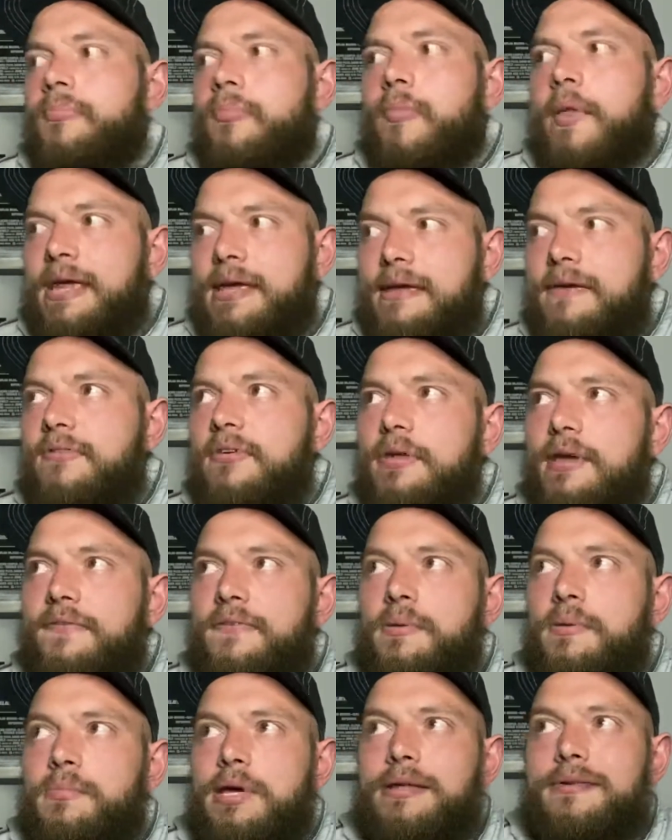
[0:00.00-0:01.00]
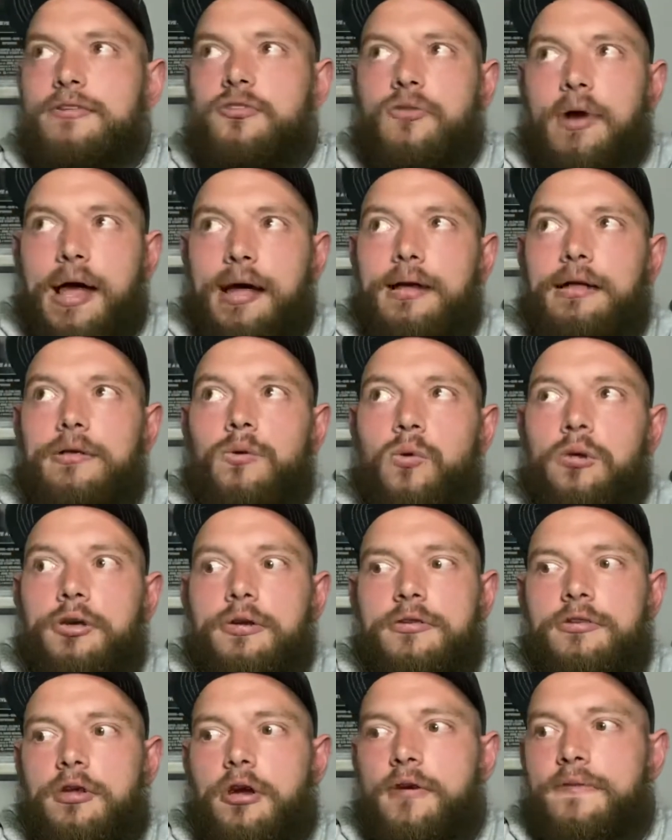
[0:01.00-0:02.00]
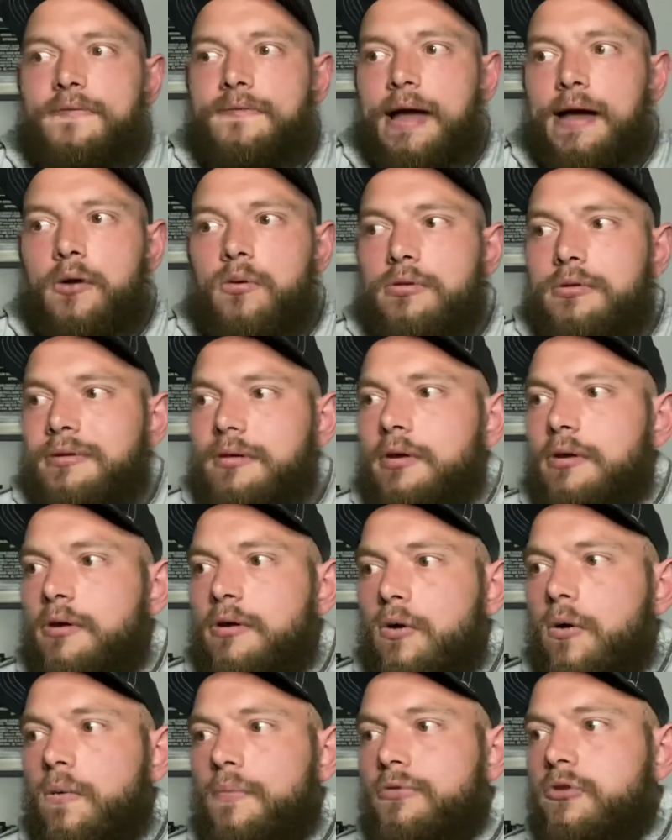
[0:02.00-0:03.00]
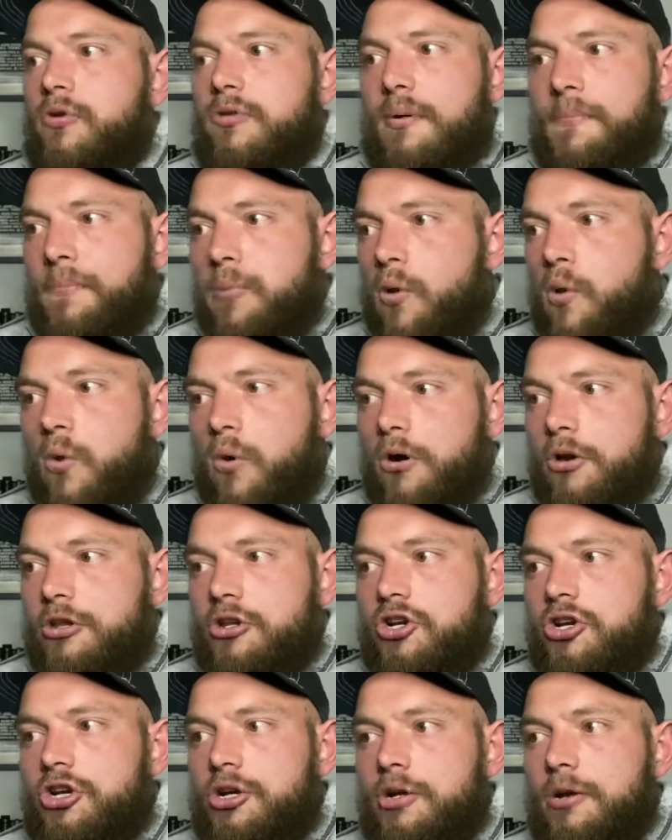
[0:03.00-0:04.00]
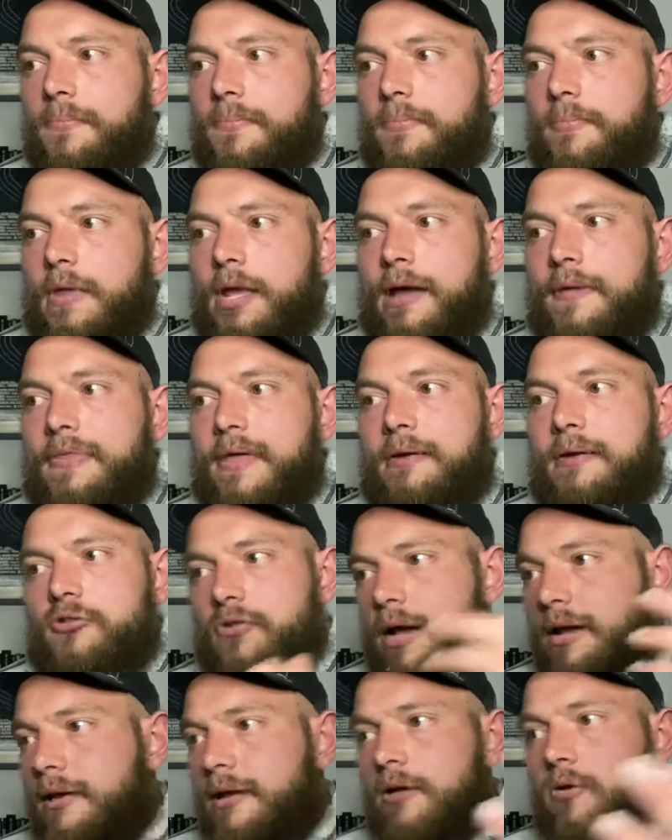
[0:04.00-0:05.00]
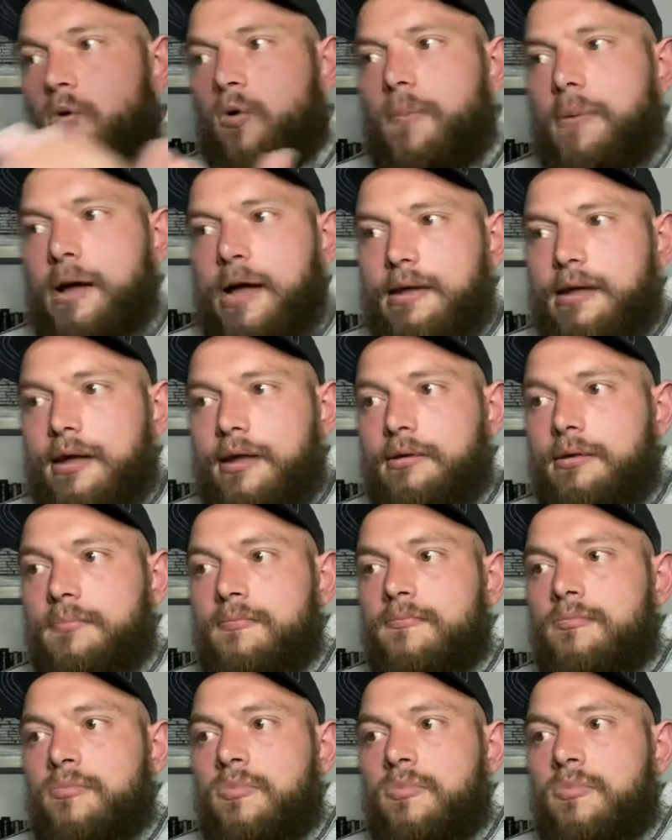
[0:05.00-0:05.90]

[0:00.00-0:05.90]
Even if it means dragging all your stuff out onto the porch and then dragging it all back in,